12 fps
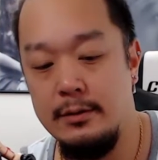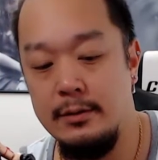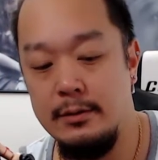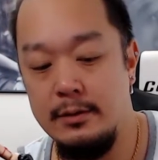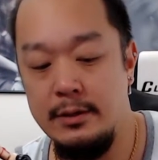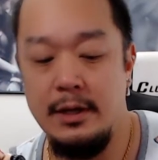
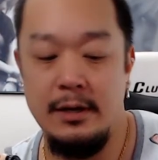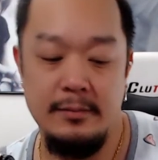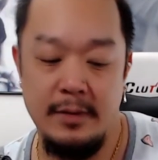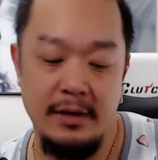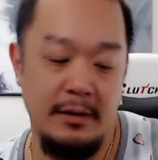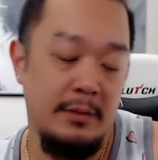yeah,
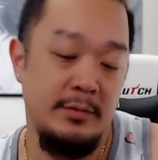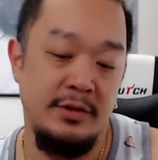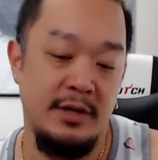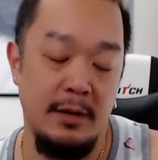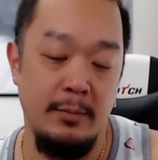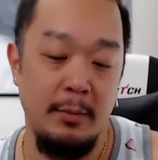
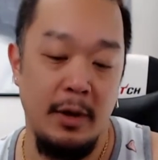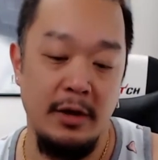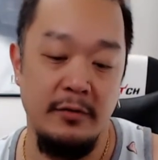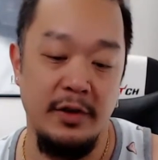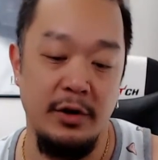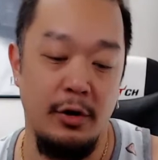I'm kind
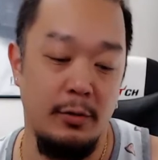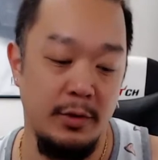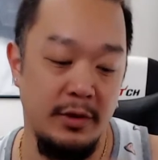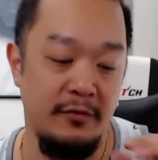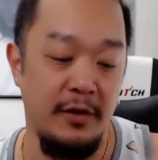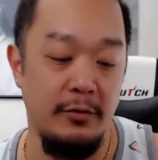of in awe with
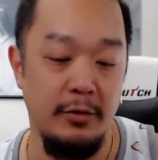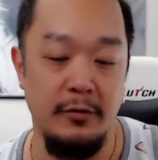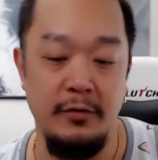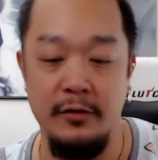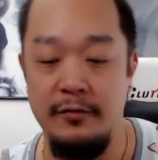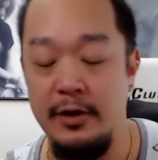the Fenrir.
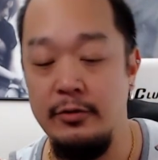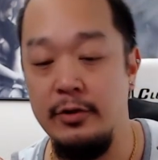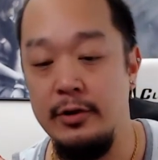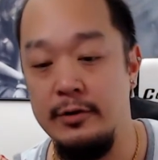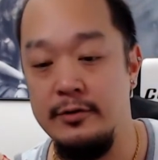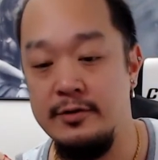The
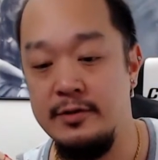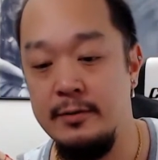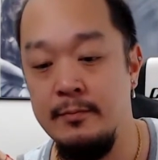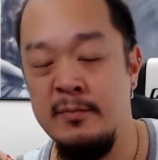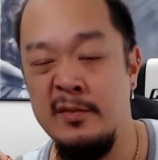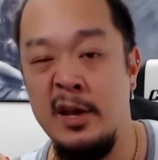Fenrir is
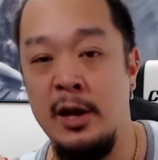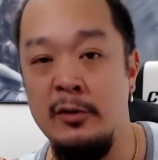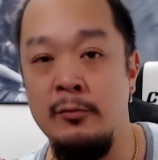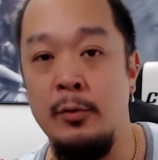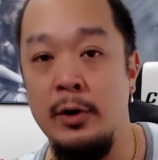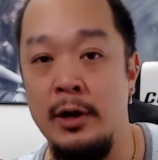kind
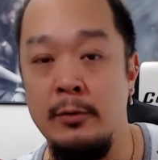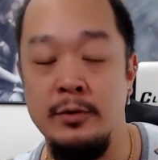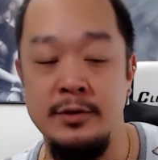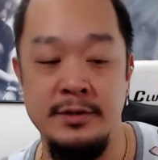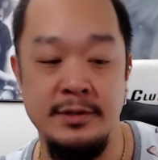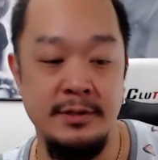of what I
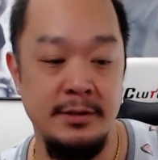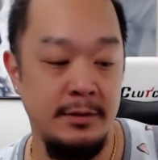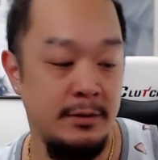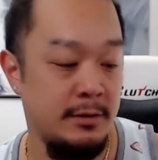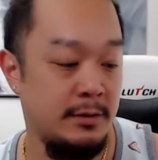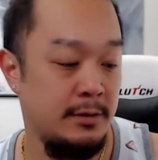was
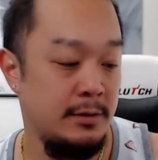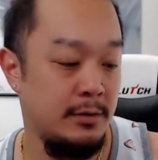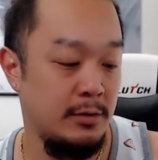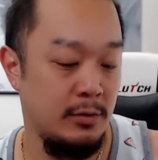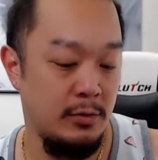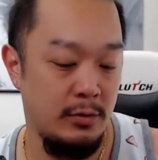
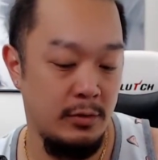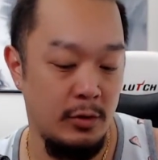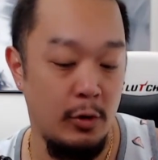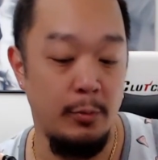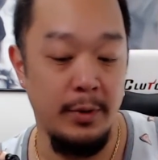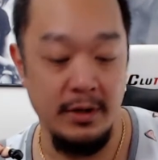
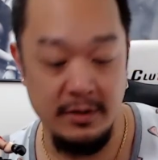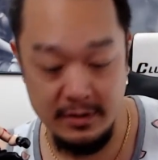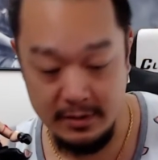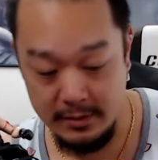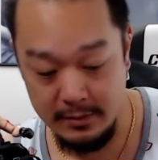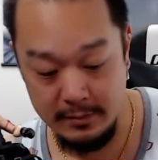hoping
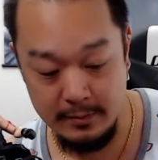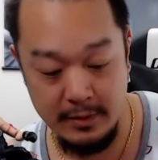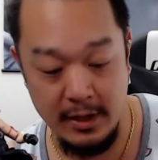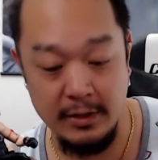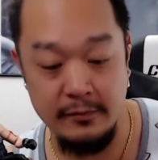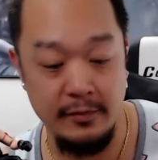to
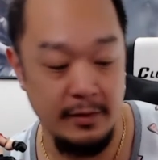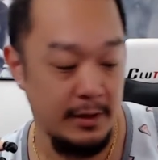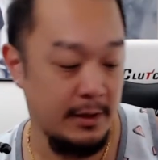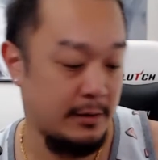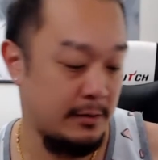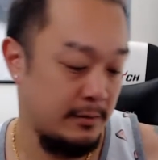kind of
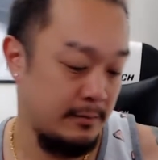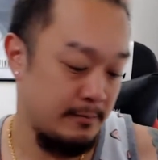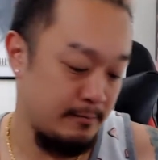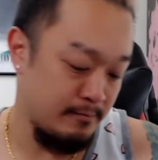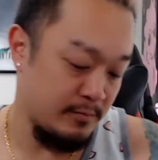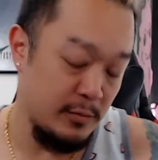like
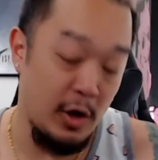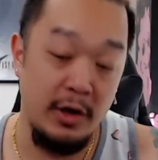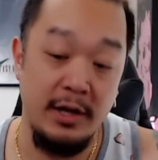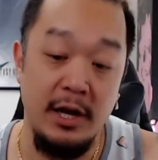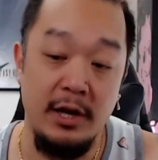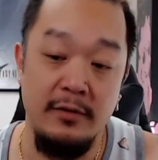knock
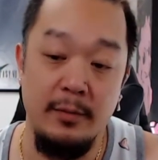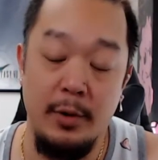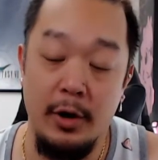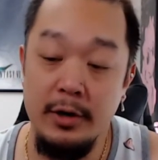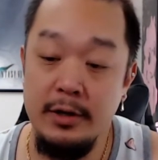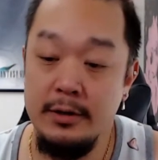it out of the
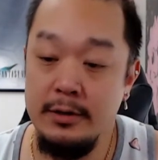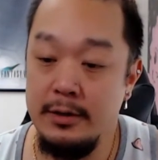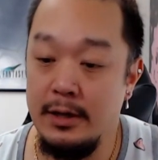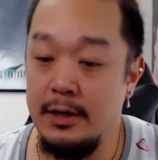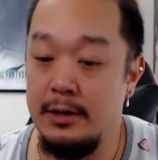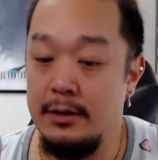park,
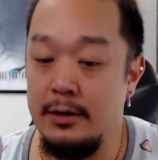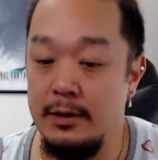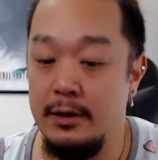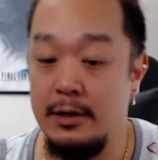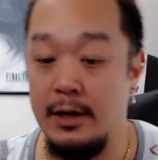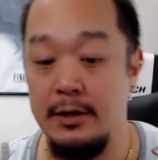and
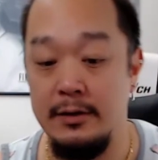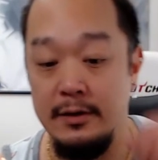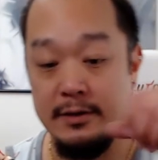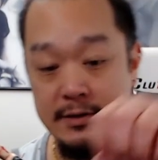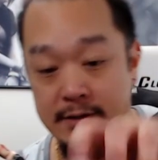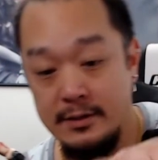it kind of
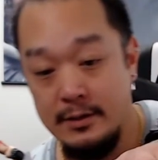does.